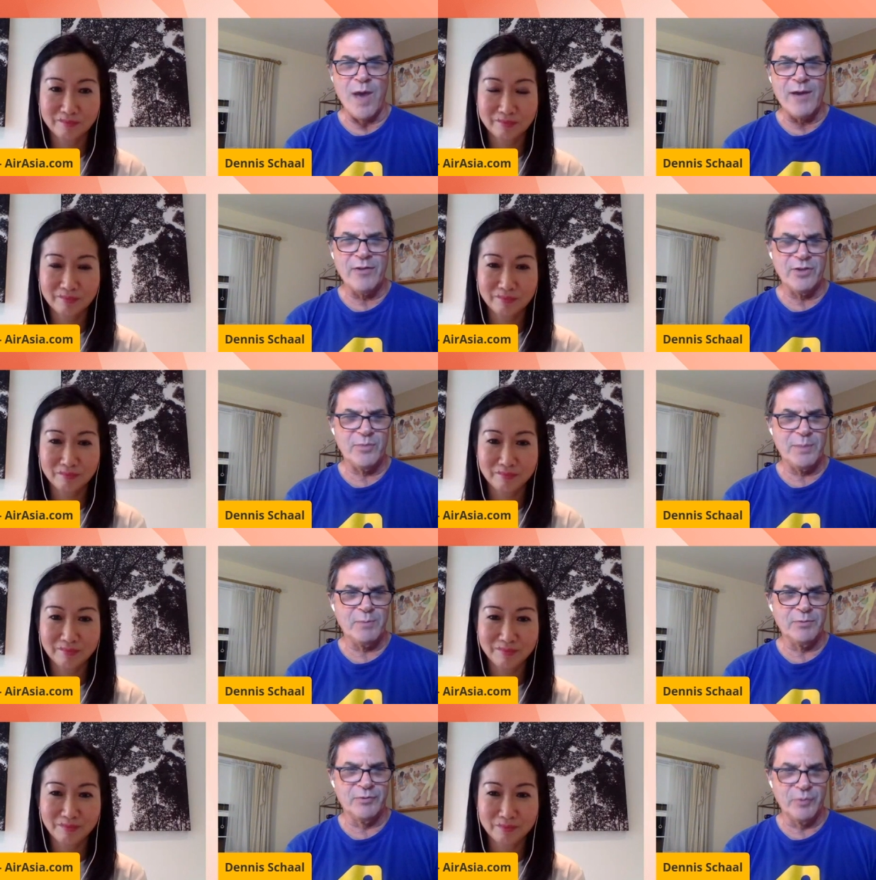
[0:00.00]
Speaker 1: why are these
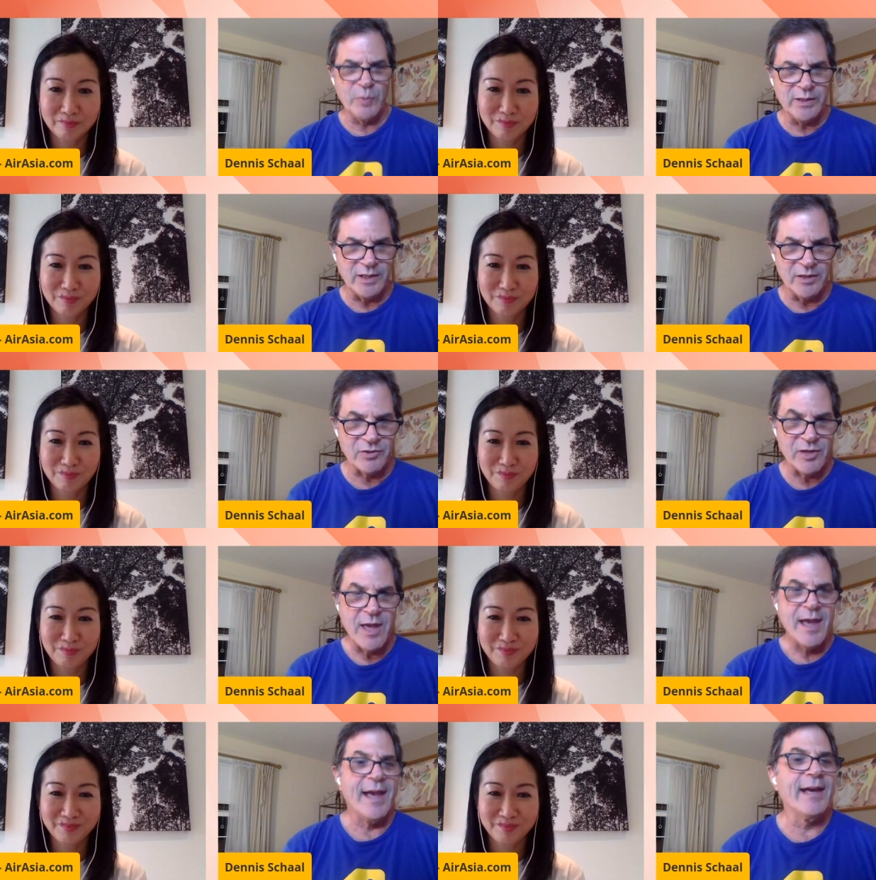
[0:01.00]
people doing this?
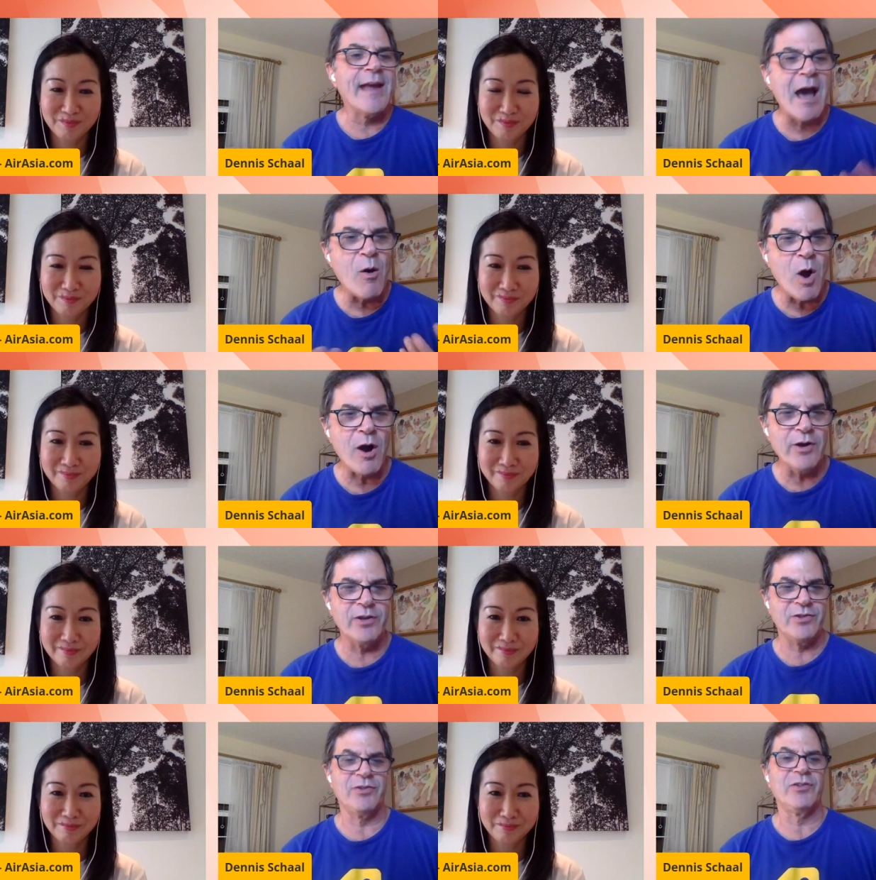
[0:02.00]
And how
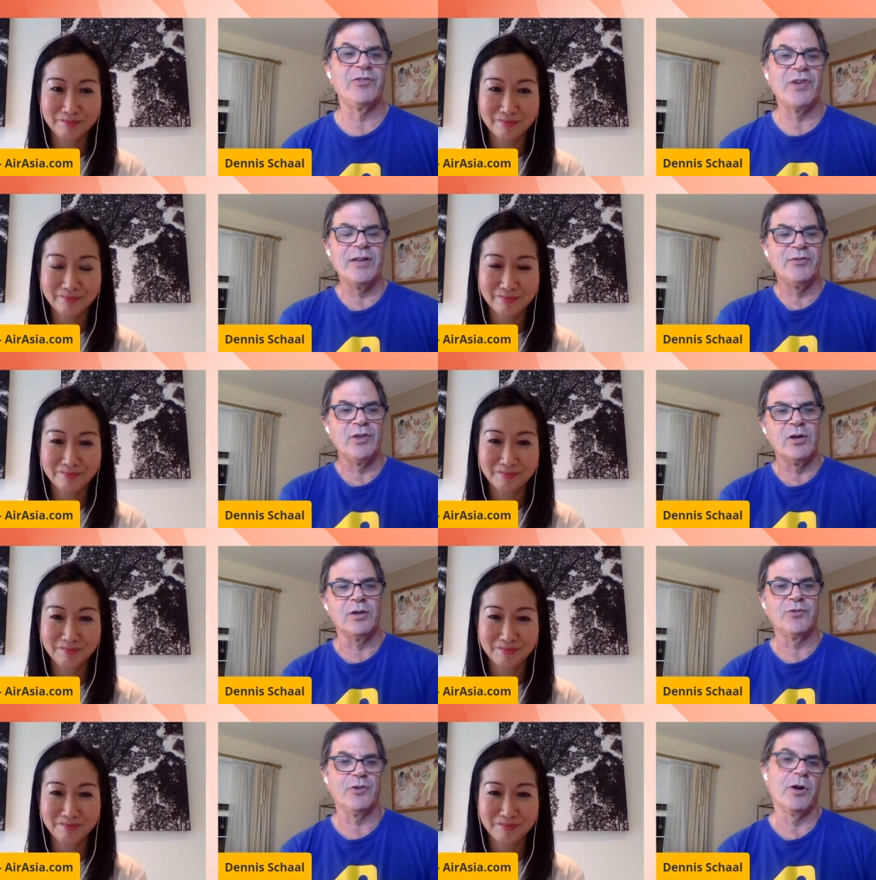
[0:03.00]
hard is it to change
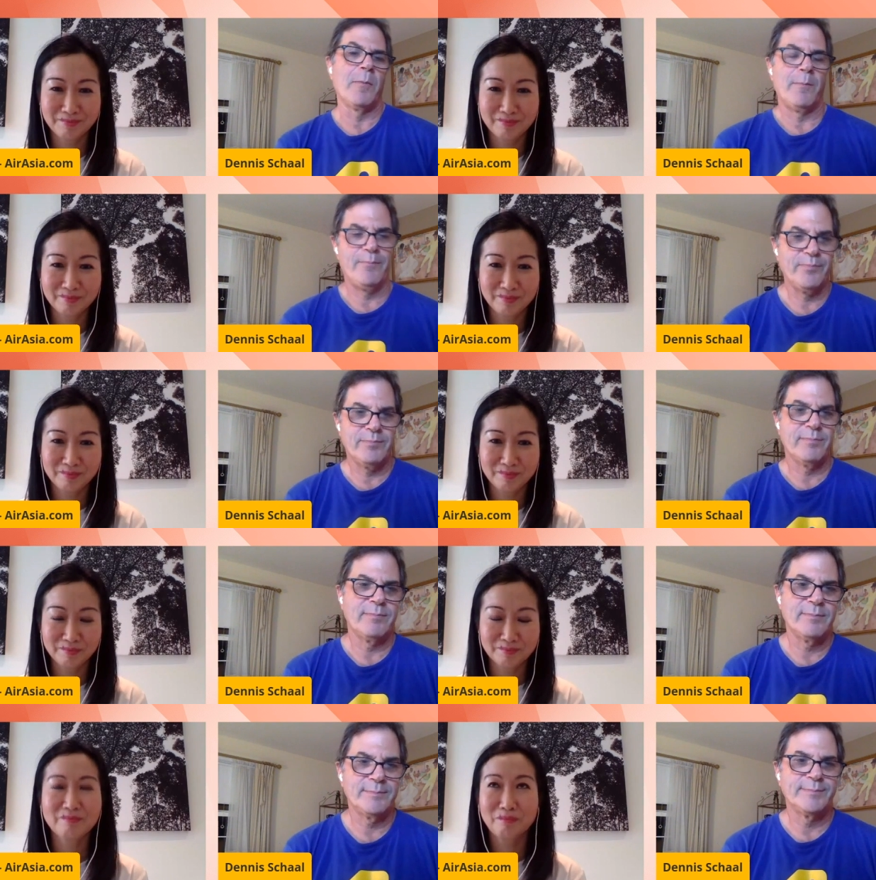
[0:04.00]
the culture?
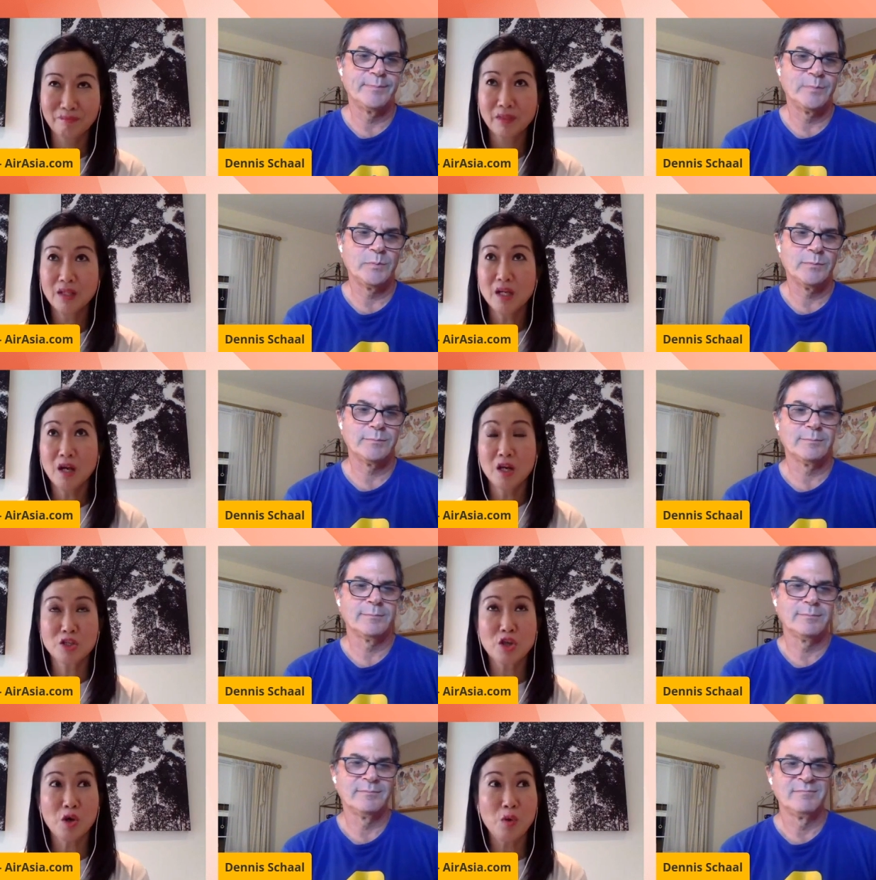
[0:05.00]

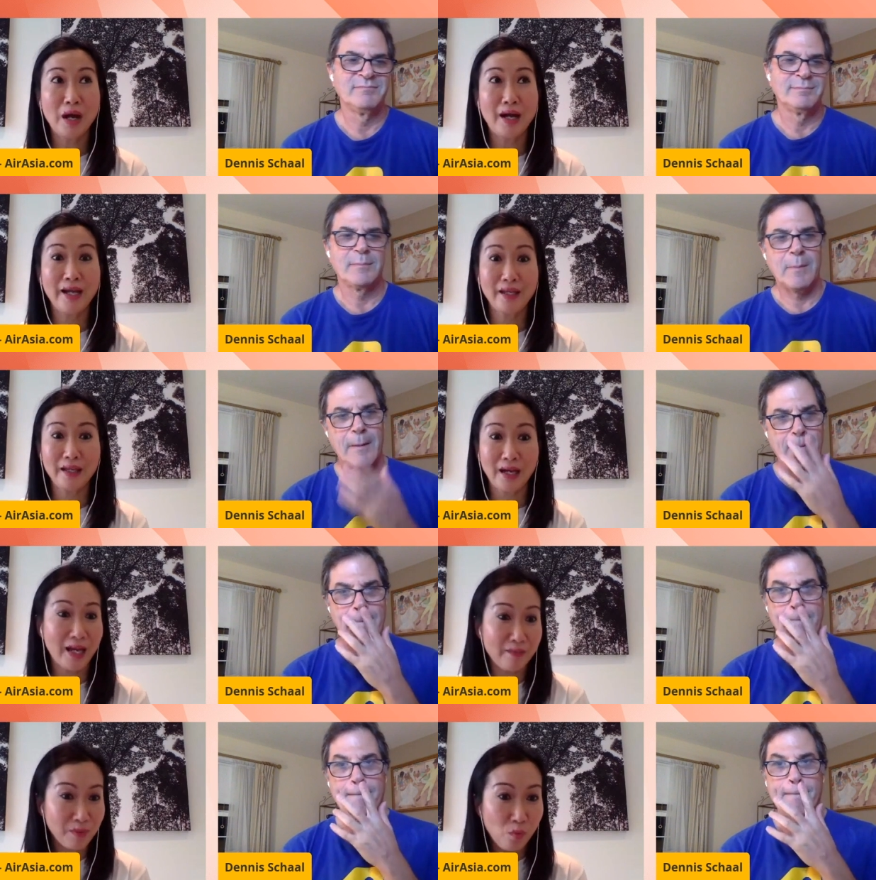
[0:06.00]
Speaker 2: So I
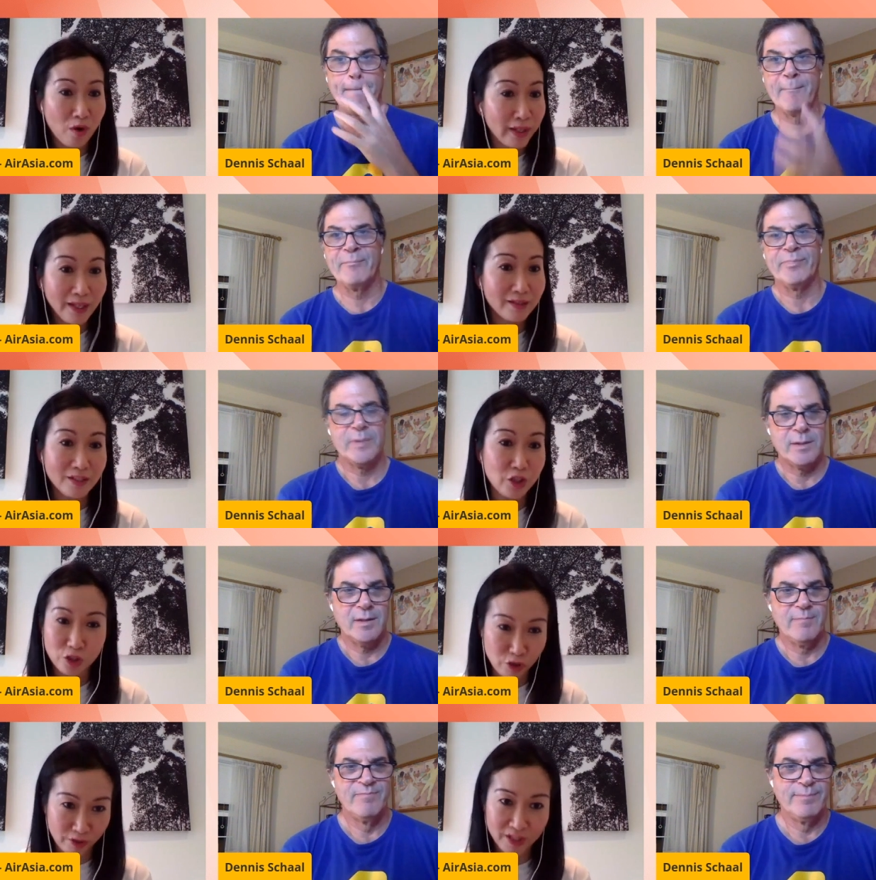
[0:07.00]
have been working in
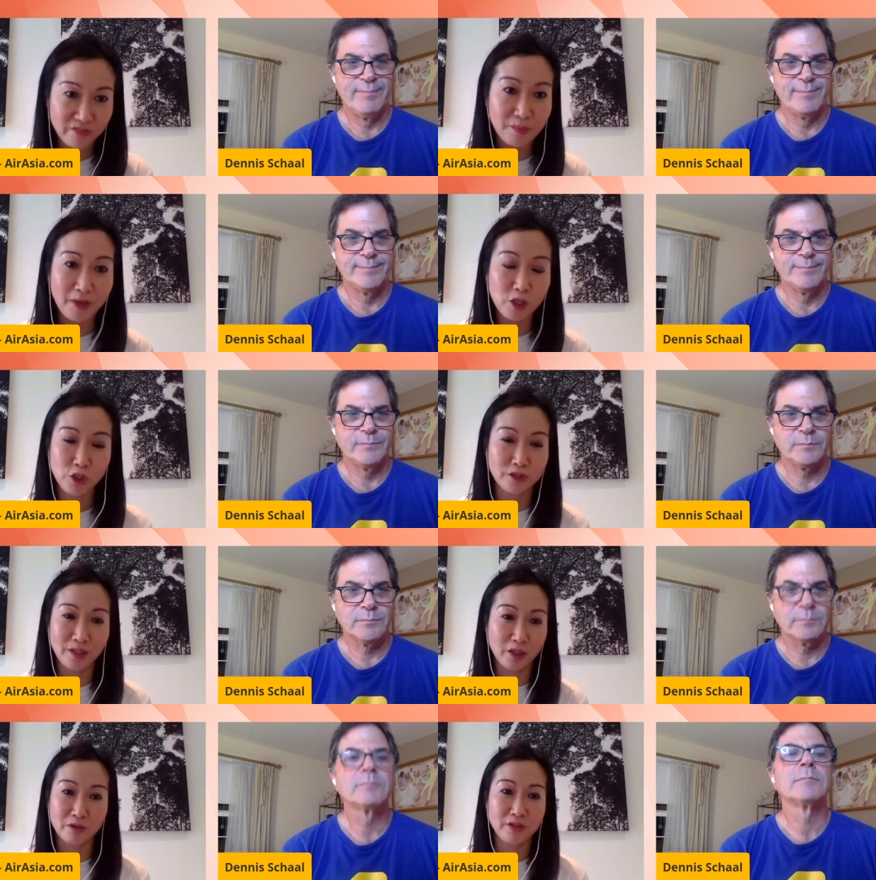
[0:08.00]
digital transformation
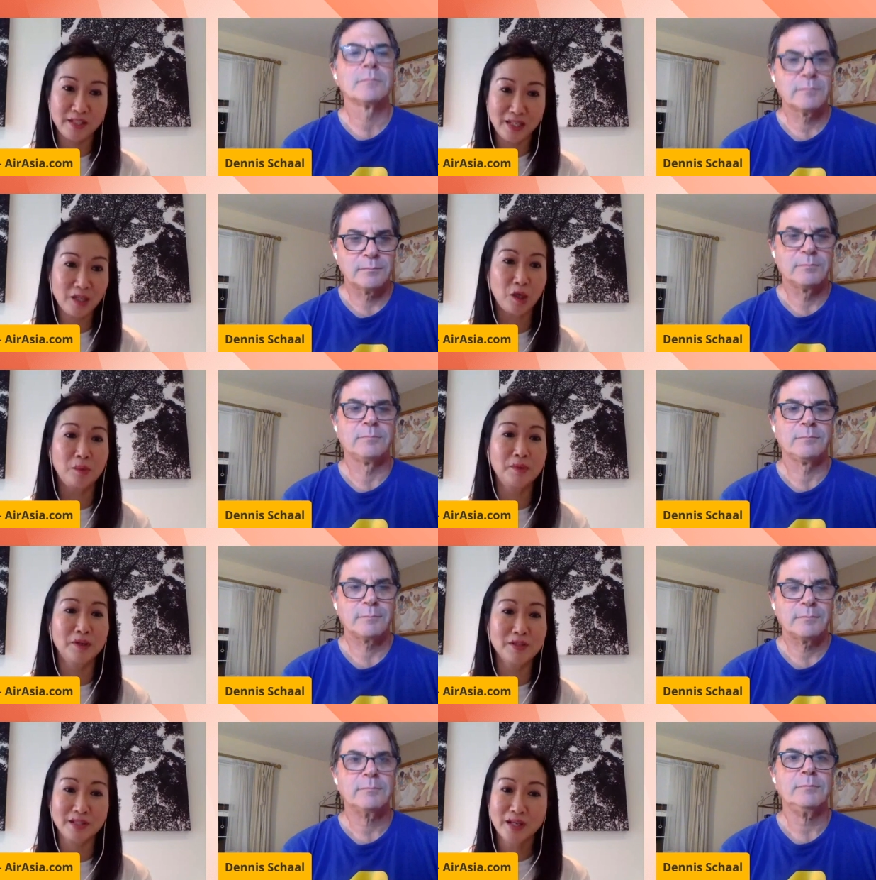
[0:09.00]
across
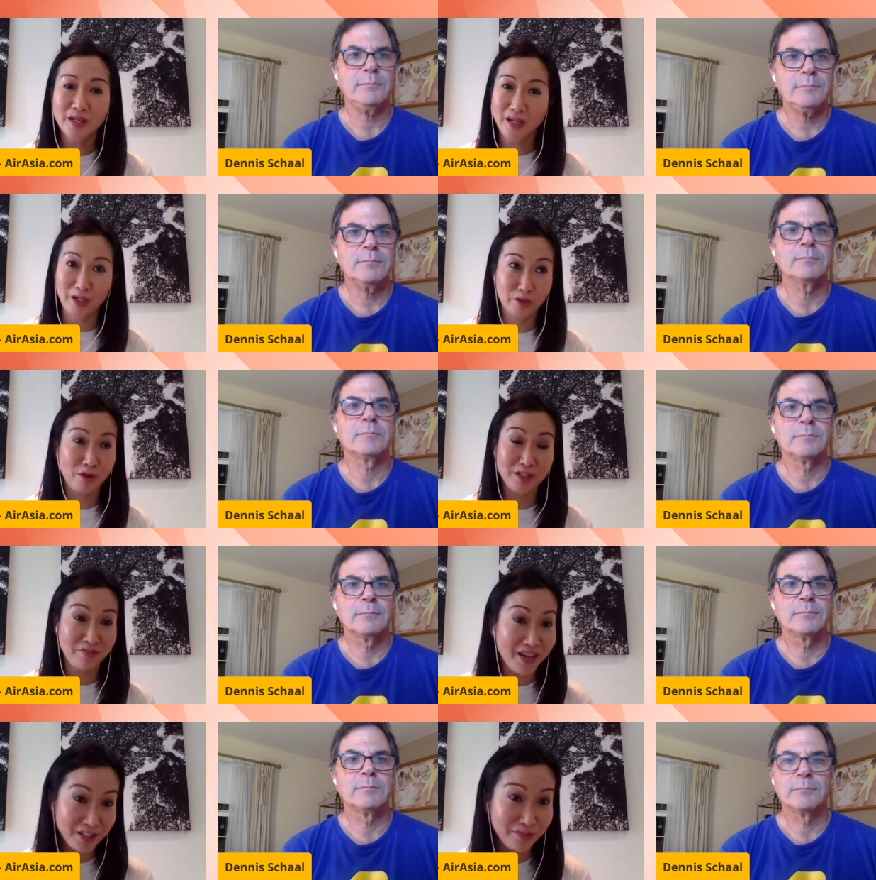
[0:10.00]
e-commerce, across
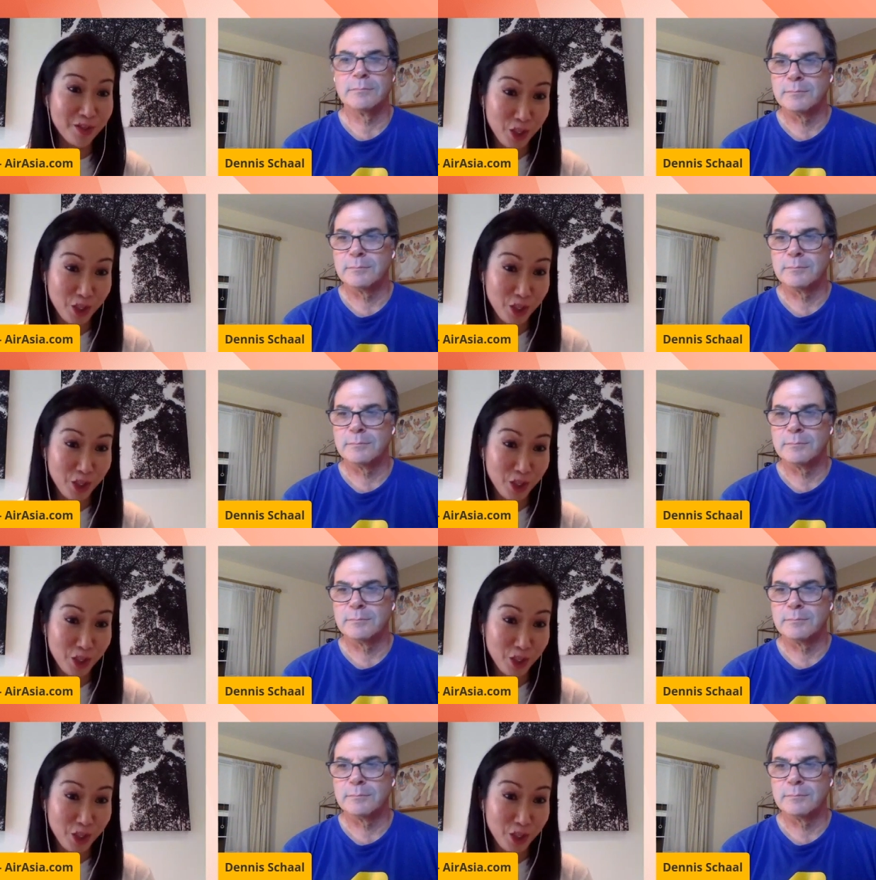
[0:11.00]
fast food